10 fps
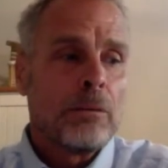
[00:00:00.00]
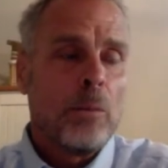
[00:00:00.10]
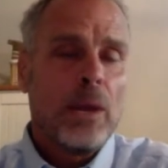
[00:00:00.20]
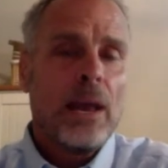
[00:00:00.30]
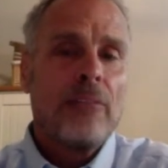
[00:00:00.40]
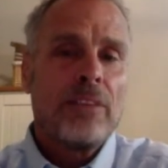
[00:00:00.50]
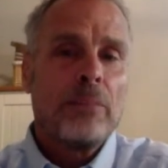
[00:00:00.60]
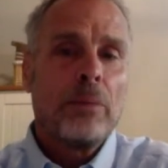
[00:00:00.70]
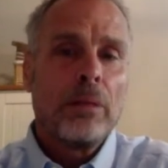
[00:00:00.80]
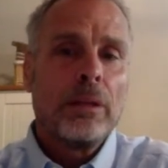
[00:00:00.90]
we have the
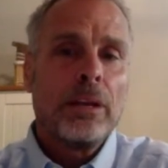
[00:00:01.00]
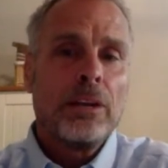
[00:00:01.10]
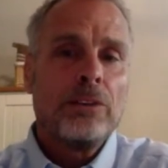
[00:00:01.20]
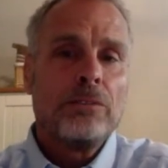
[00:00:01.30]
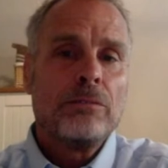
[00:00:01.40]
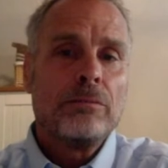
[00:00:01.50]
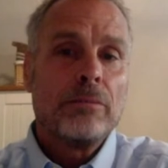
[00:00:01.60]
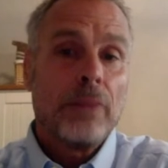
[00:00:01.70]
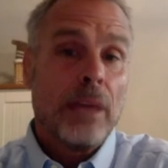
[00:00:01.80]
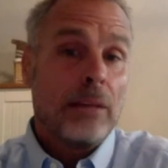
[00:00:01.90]
ability,
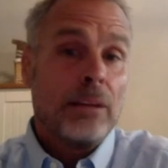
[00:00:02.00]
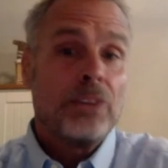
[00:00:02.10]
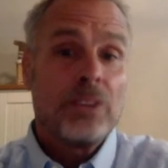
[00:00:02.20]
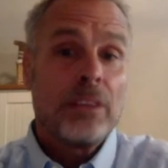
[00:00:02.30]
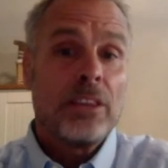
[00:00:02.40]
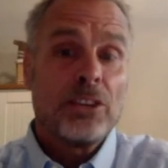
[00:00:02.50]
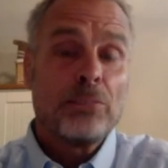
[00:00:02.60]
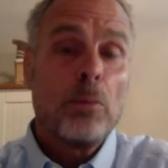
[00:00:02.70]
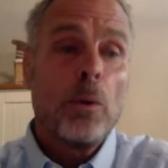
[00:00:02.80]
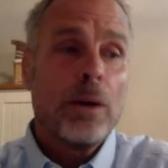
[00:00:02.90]
at least at this
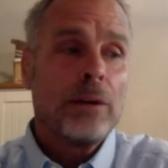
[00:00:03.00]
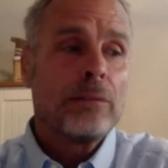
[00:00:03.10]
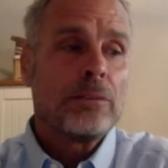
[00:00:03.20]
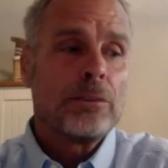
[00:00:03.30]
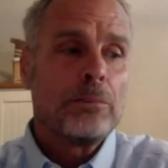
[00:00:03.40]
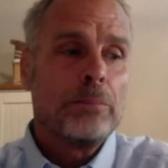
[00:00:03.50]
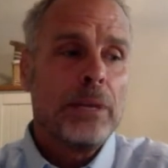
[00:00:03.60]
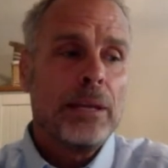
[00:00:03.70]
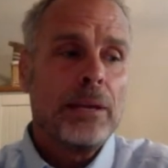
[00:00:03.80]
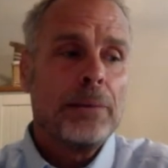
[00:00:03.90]
point, to
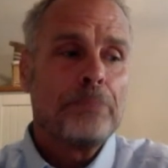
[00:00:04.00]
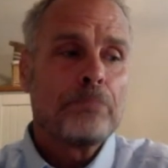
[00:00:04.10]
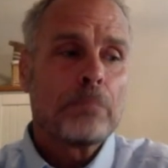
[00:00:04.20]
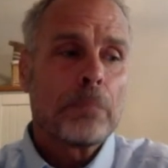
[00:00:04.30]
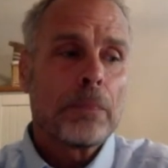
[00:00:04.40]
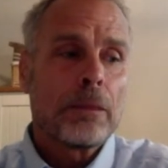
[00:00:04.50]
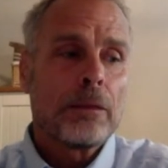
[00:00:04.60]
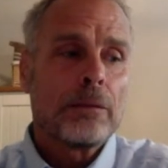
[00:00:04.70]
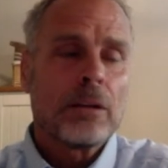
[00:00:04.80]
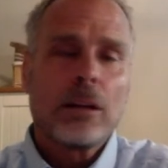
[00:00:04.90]
be,
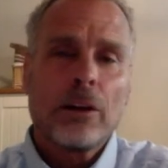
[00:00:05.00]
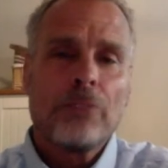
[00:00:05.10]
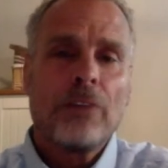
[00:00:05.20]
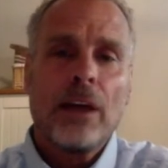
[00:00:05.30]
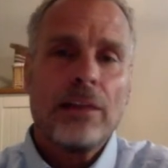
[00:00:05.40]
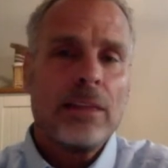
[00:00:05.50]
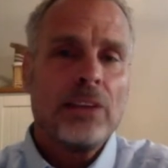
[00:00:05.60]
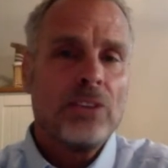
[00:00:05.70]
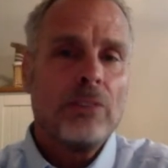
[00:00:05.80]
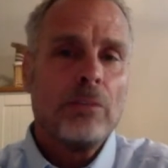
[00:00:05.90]
to clarify
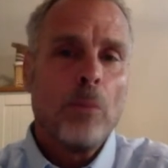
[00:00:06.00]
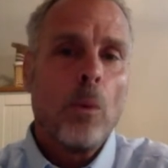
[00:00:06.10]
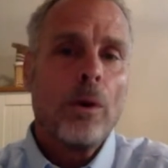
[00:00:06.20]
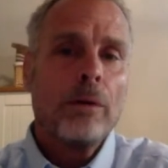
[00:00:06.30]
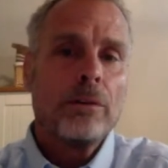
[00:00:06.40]
things even more